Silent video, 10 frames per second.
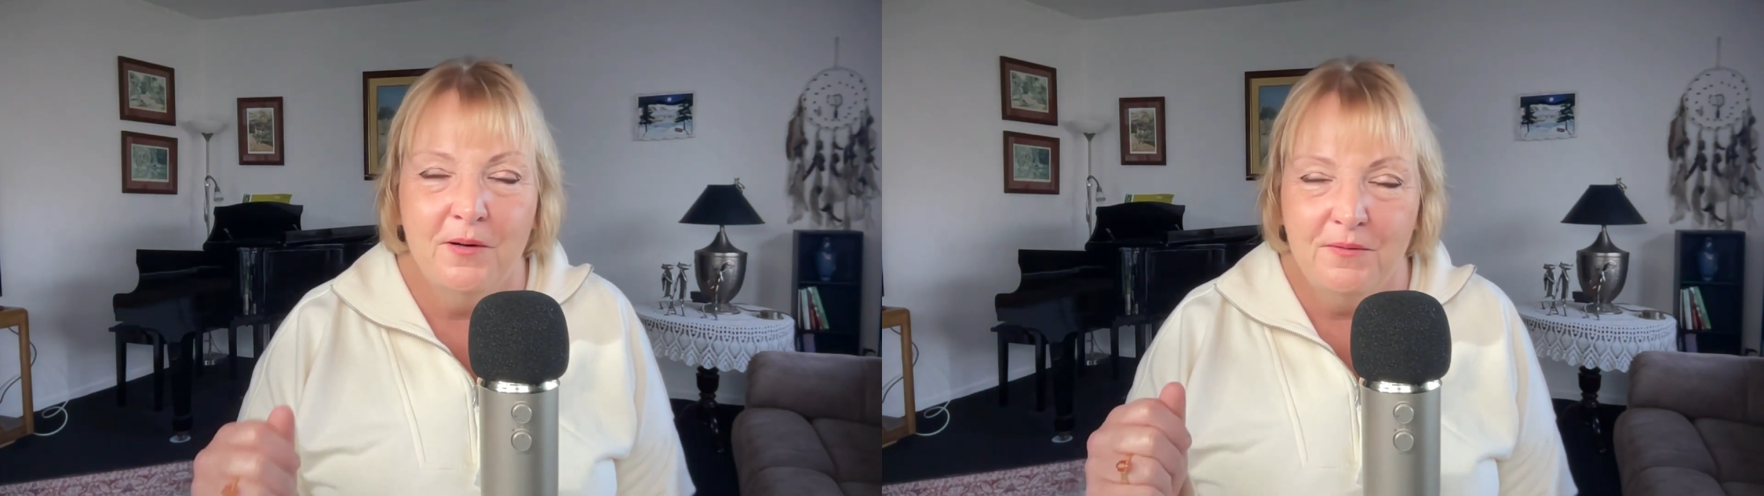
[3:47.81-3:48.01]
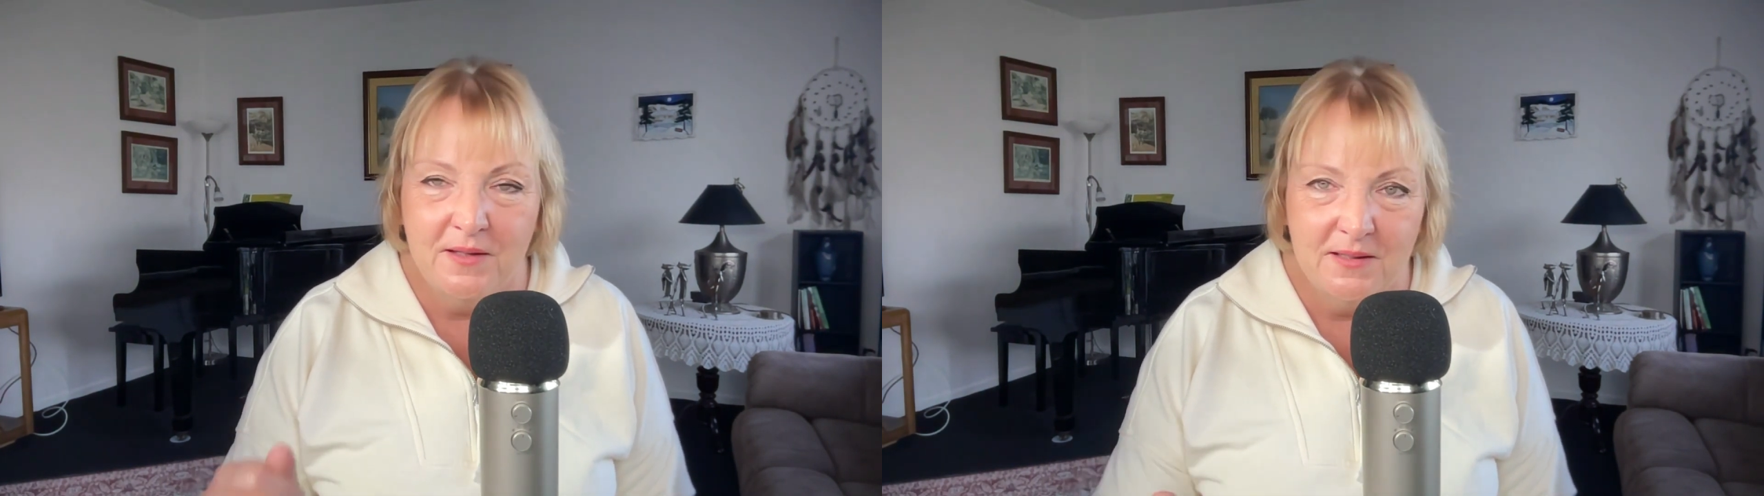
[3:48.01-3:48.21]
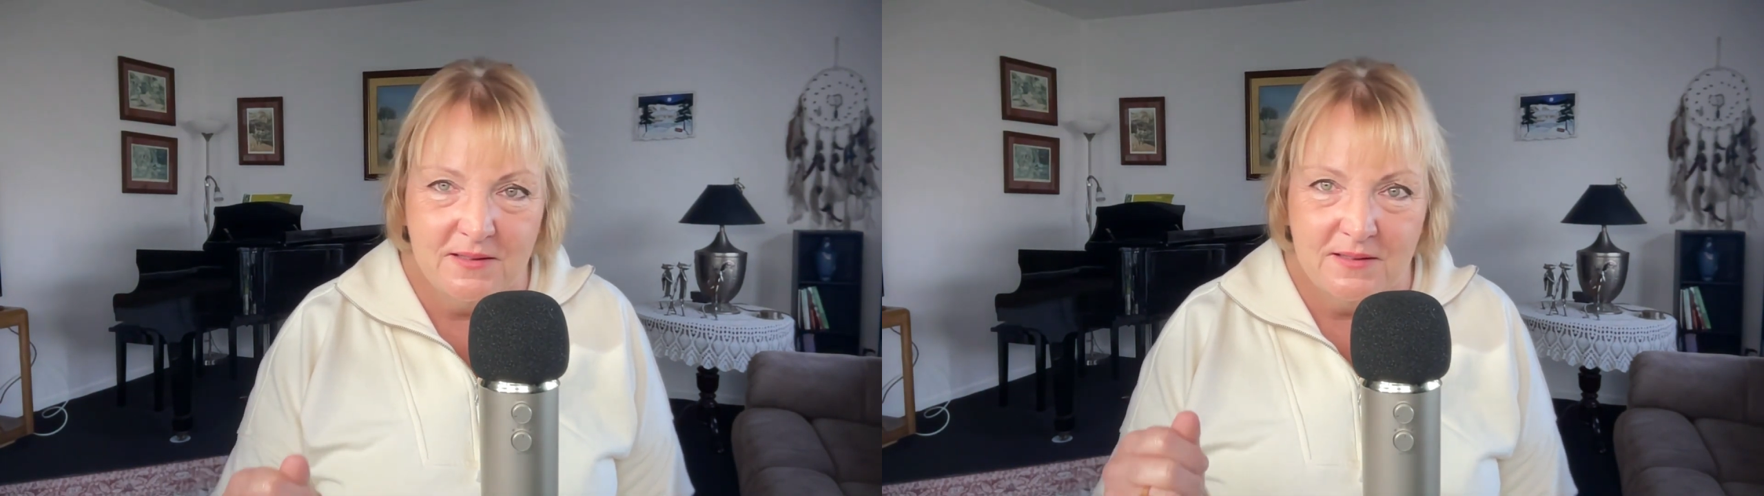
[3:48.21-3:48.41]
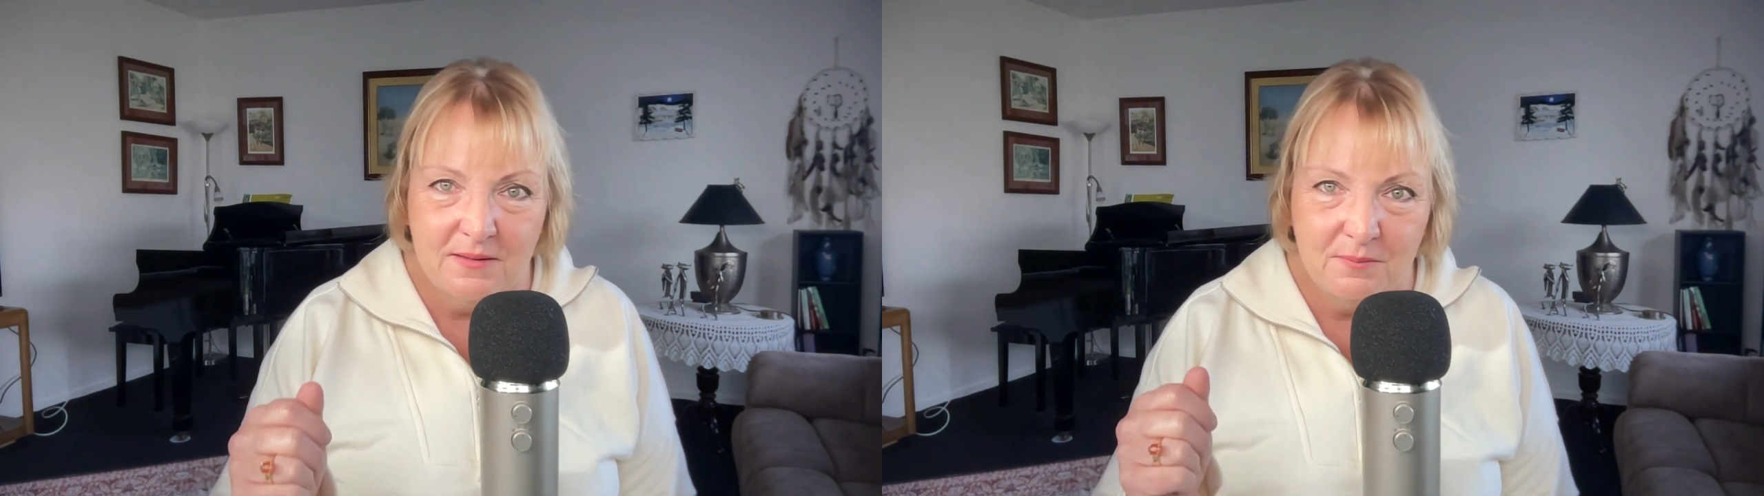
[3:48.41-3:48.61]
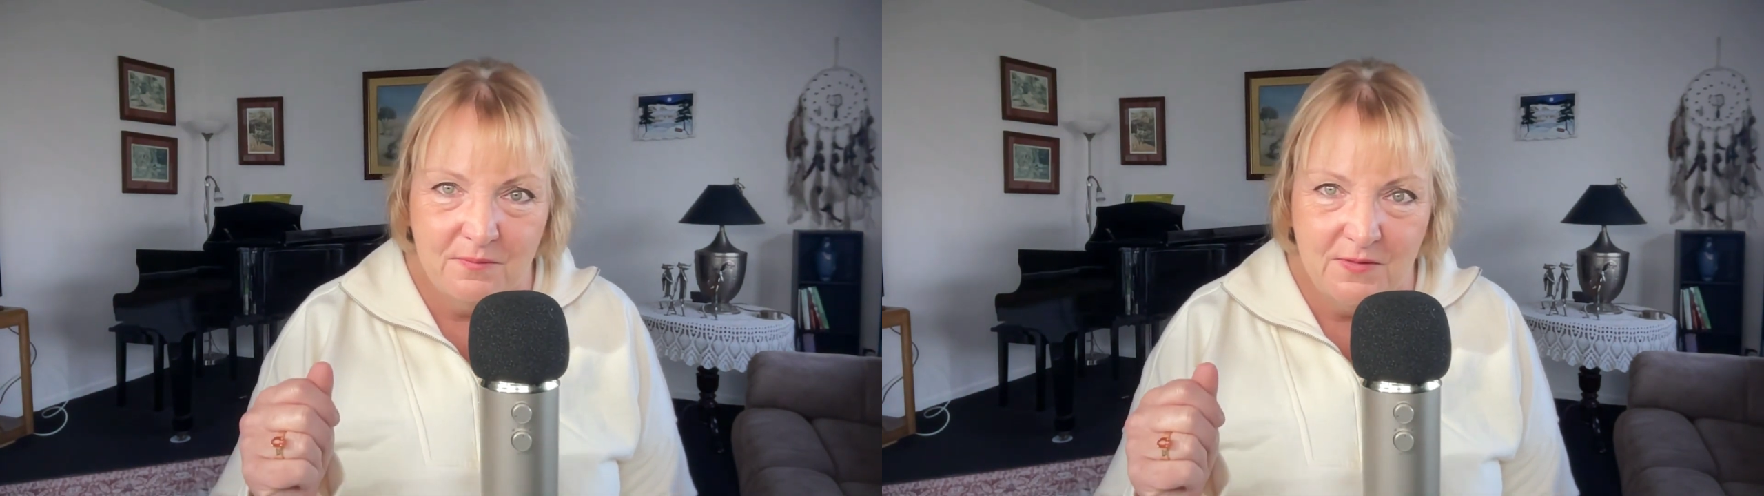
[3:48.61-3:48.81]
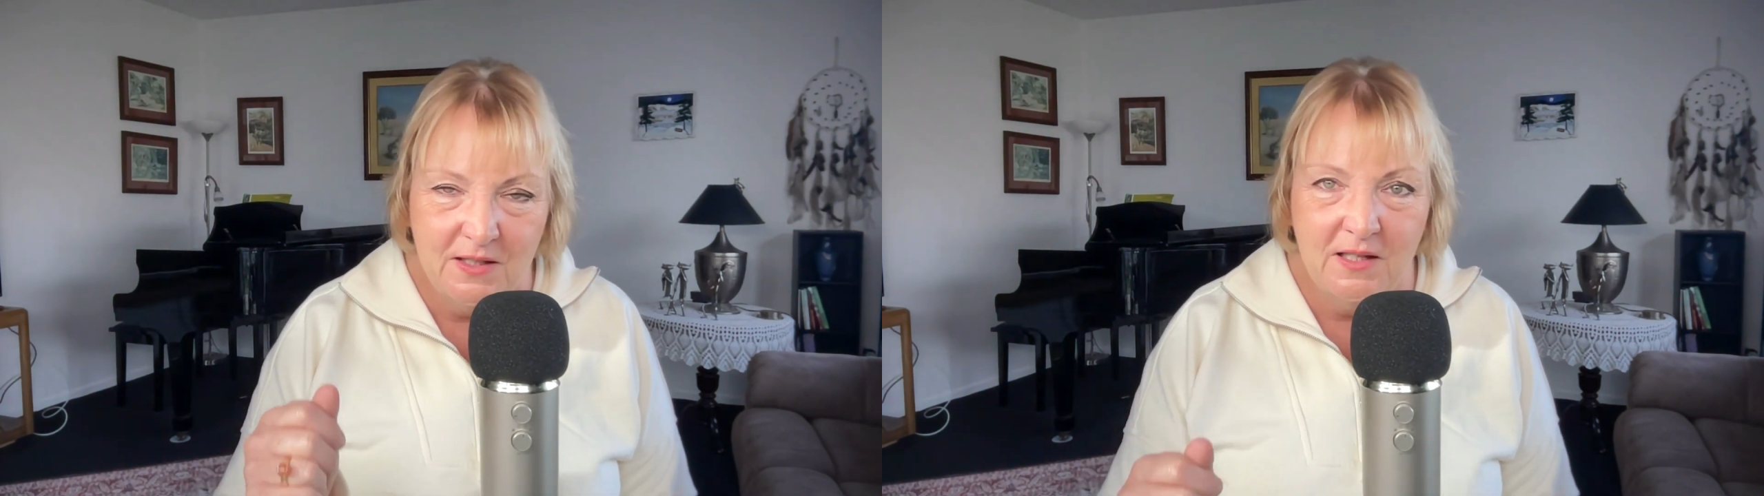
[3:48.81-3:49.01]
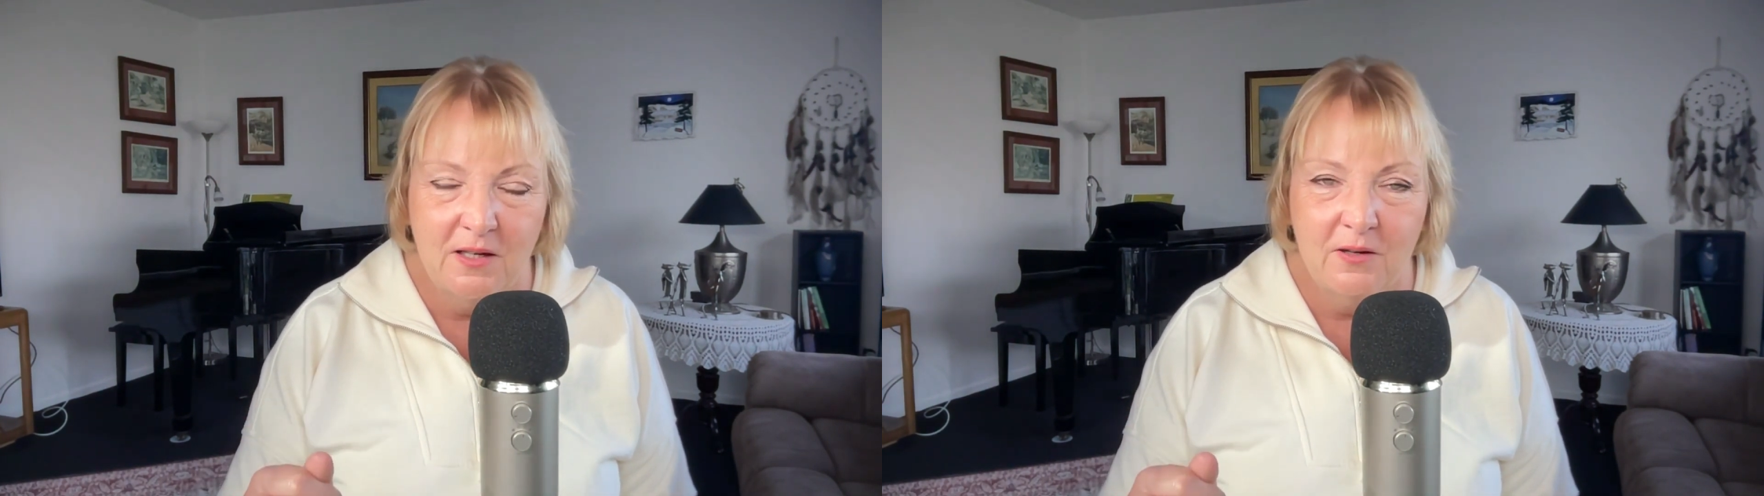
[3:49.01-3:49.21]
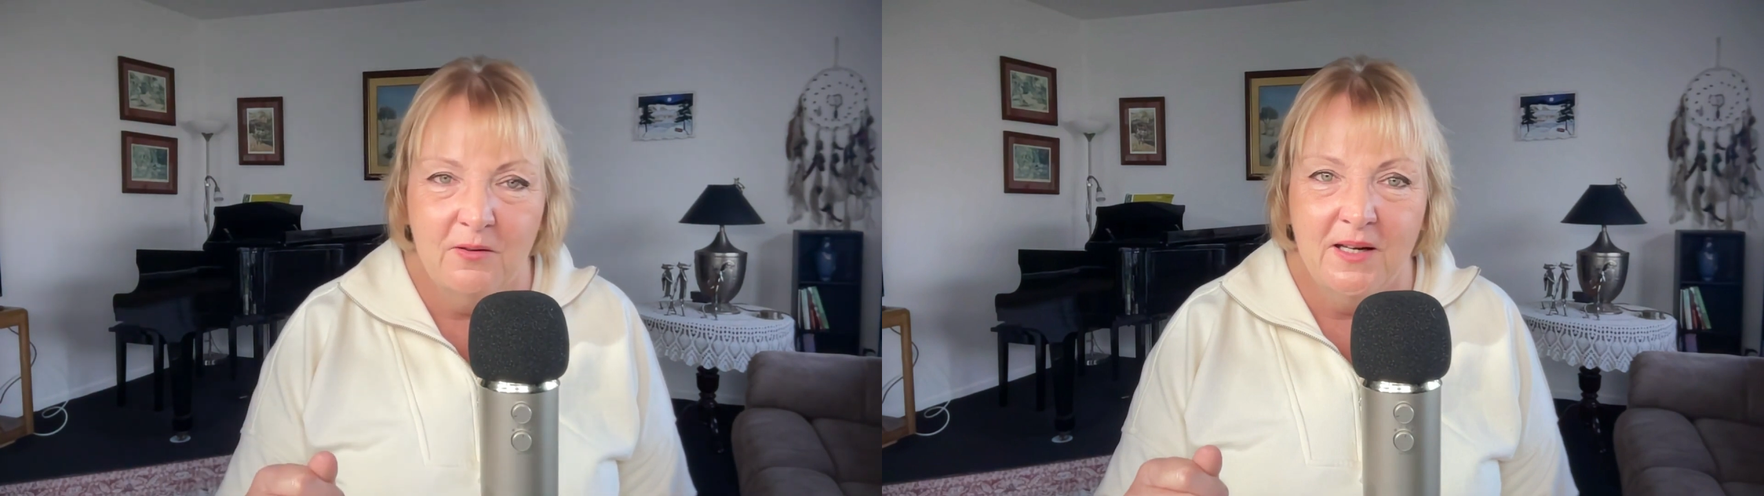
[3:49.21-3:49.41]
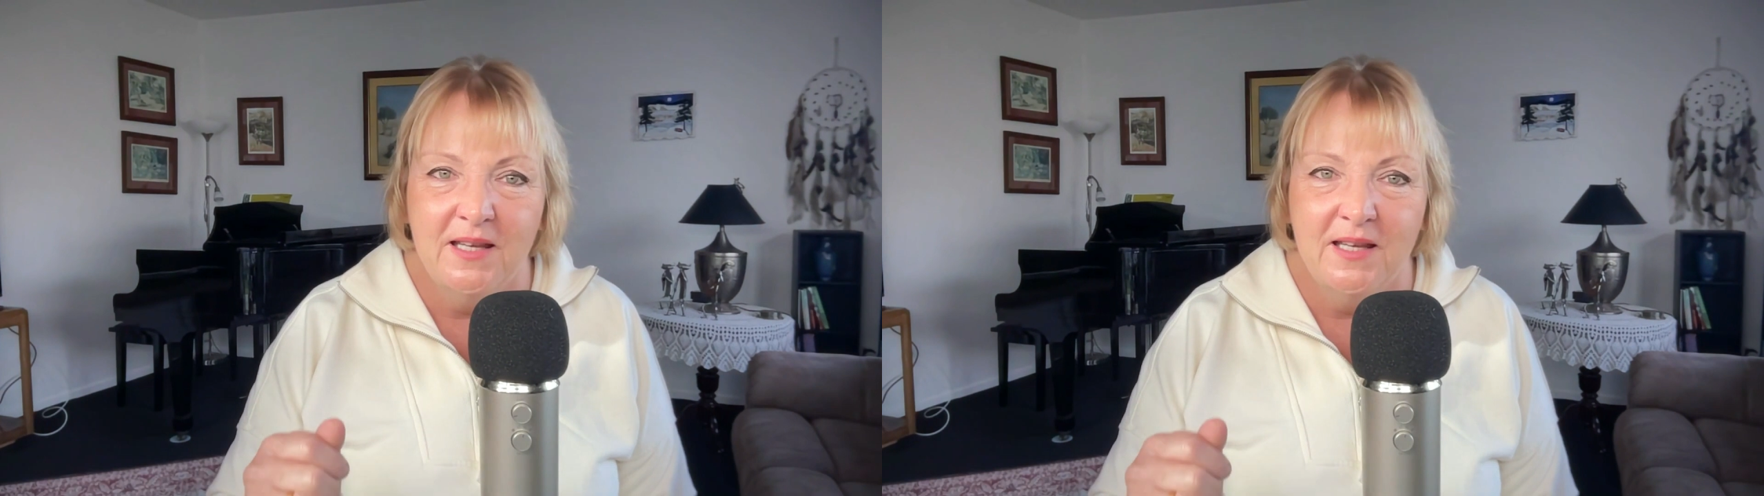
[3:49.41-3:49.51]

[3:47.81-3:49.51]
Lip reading: of this video,